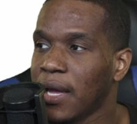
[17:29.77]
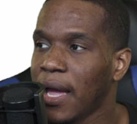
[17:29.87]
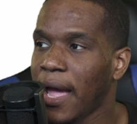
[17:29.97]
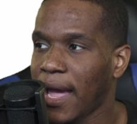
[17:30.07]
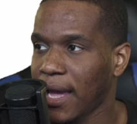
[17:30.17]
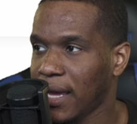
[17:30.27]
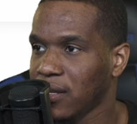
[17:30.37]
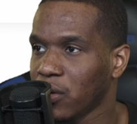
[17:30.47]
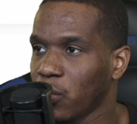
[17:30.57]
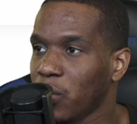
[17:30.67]

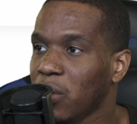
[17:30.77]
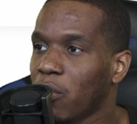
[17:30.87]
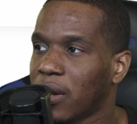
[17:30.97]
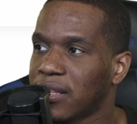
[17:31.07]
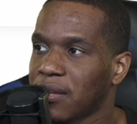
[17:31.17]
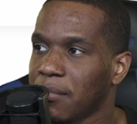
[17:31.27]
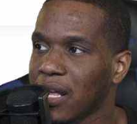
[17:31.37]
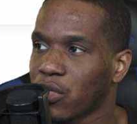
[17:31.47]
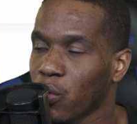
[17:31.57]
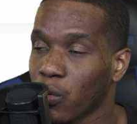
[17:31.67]
and we wanted to make
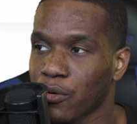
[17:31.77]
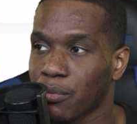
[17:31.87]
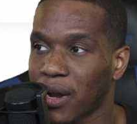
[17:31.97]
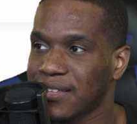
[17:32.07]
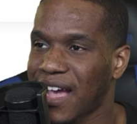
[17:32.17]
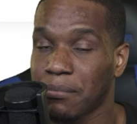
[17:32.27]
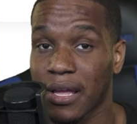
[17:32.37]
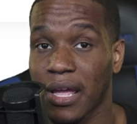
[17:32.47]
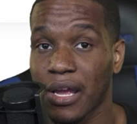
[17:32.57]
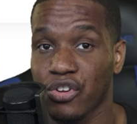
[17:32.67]
the WordPress
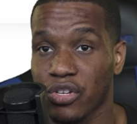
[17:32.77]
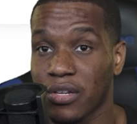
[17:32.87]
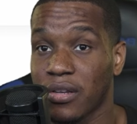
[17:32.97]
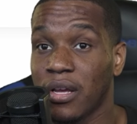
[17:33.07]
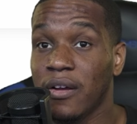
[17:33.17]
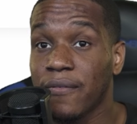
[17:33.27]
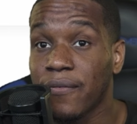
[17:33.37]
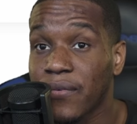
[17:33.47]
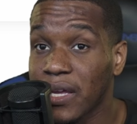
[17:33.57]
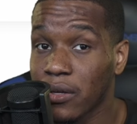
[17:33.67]
application
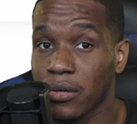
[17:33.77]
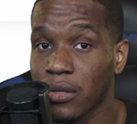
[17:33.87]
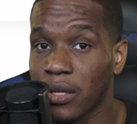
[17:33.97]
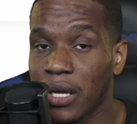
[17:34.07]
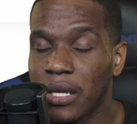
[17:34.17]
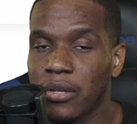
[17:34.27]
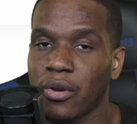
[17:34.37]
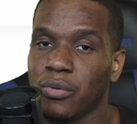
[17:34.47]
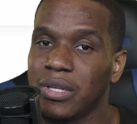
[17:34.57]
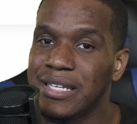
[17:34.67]
feel not
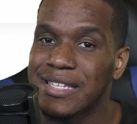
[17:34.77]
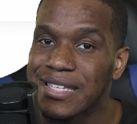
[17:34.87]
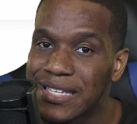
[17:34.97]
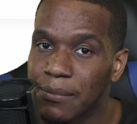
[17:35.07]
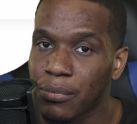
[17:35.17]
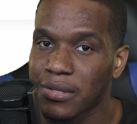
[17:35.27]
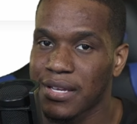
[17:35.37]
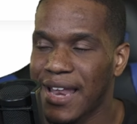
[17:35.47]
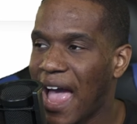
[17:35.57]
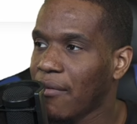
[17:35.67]
only simple to
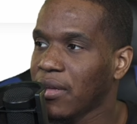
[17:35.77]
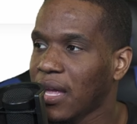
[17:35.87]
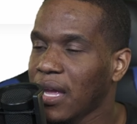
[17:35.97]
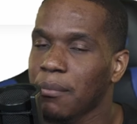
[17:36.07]
navigate,